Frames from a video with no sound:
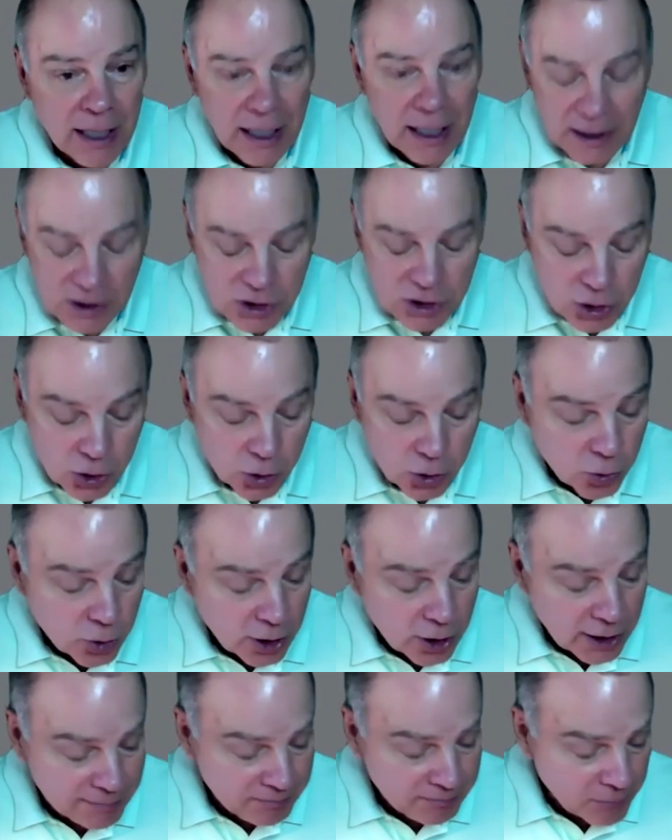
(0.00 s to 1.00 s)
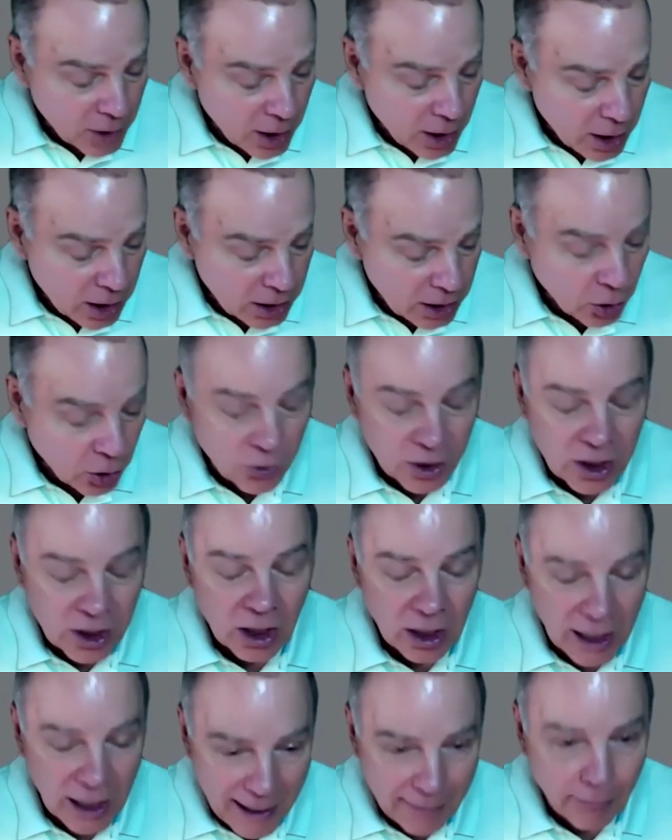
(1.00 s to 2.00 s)
And so, you know, the
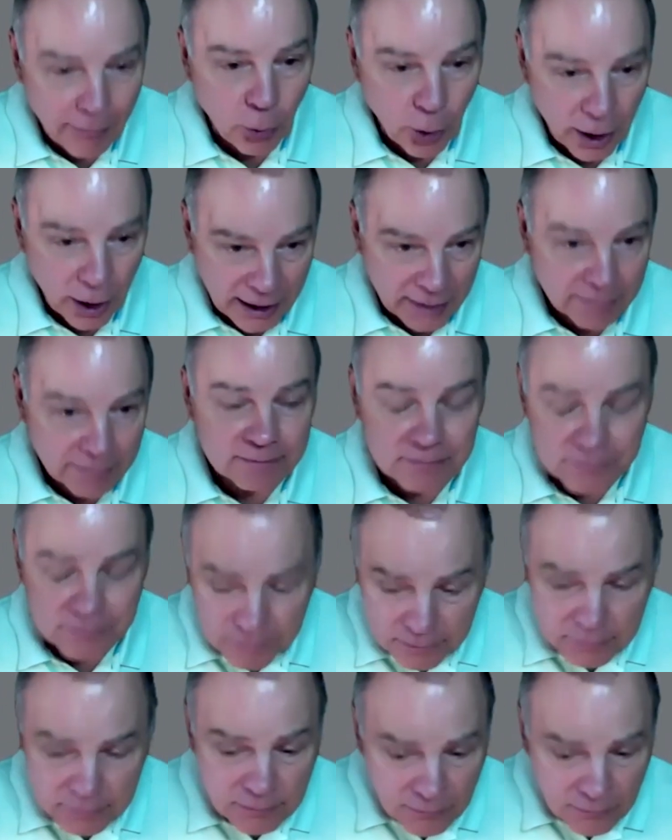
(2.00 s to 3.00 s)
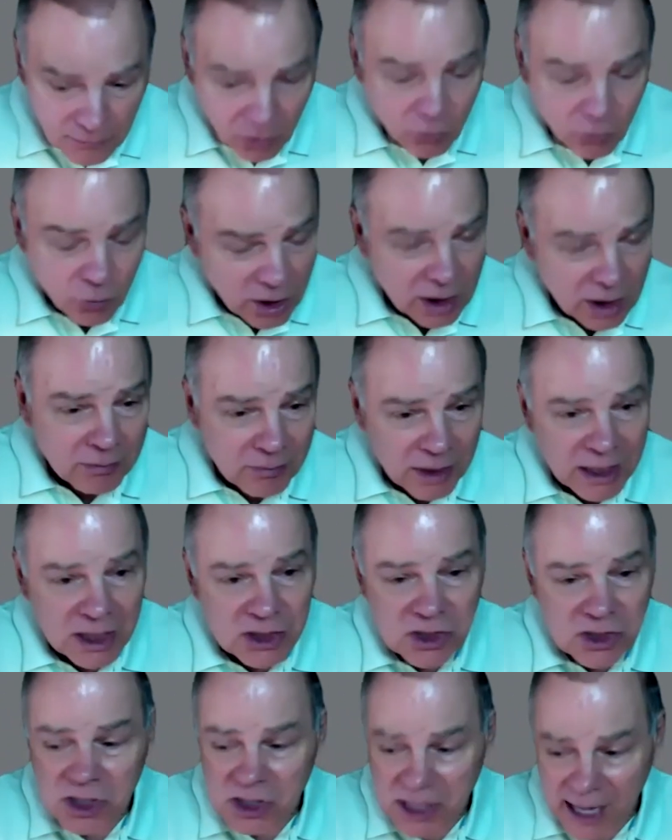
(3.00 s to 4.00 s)
collaborate really
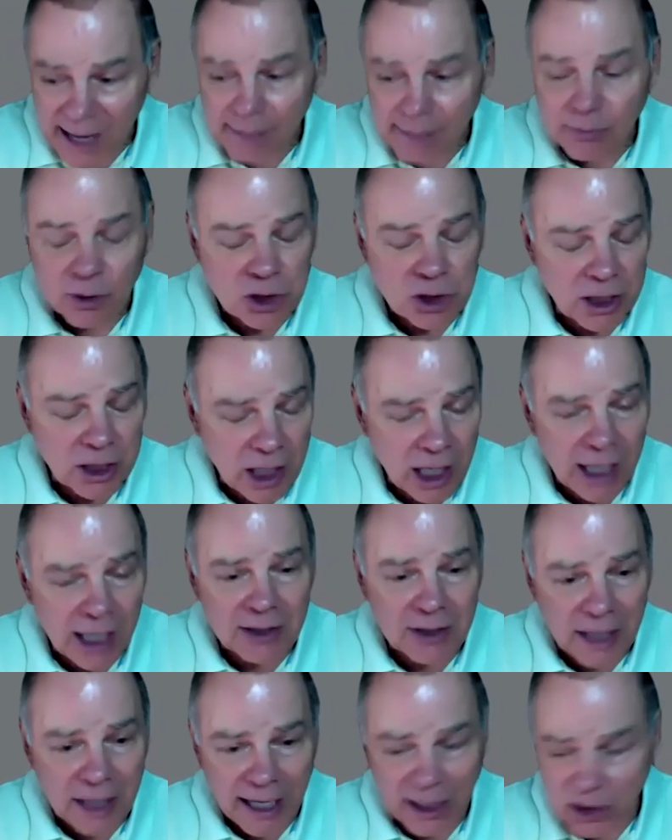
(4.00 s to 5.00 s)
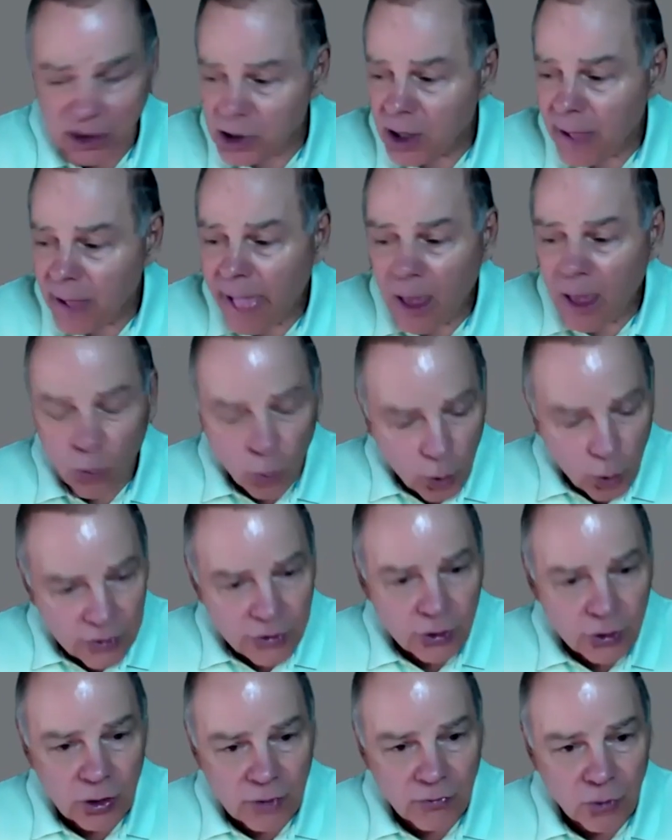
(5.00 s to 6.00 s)
means establishing contacts
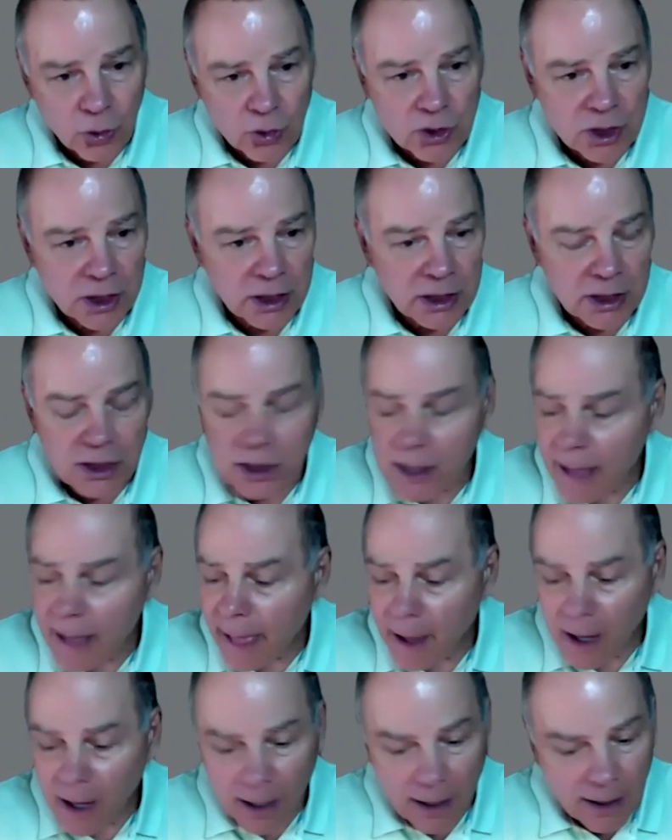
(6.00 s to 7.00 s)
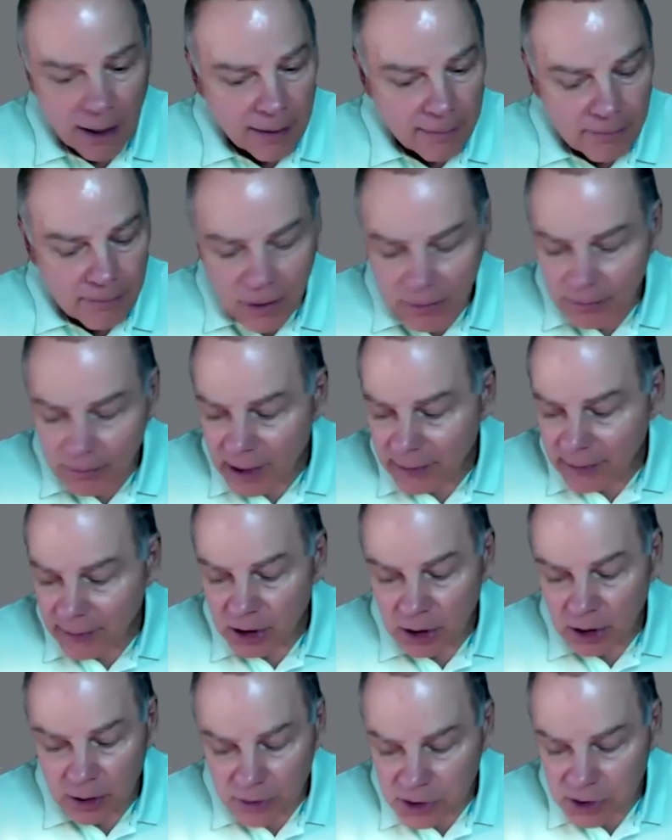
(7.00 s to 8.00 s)
with universities,
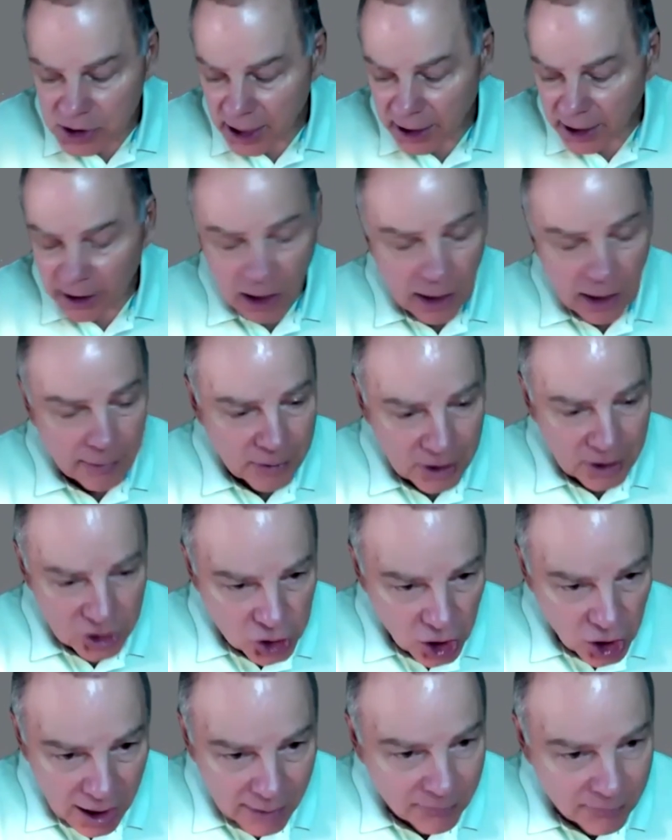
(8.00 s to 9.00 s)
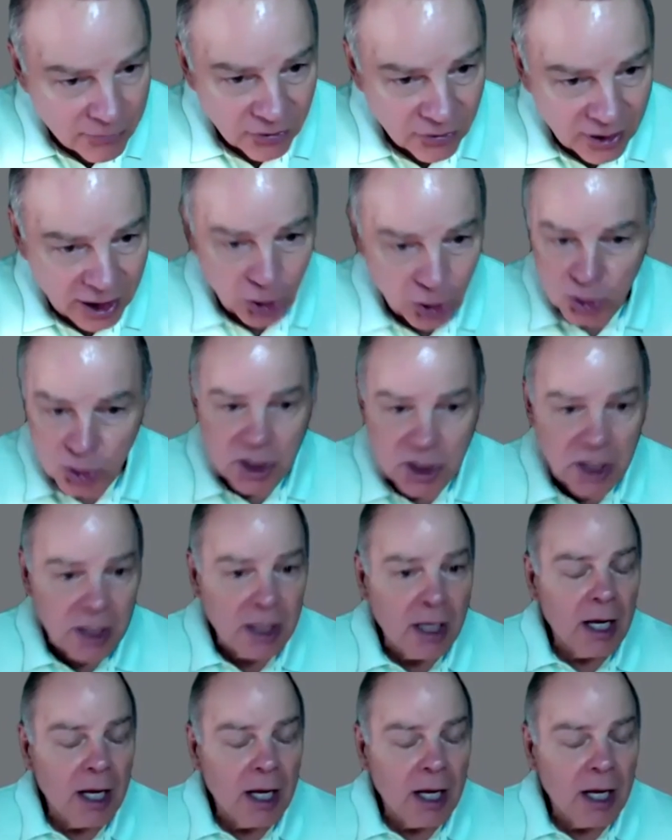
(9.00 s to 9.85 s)
maybe setting up at job fairs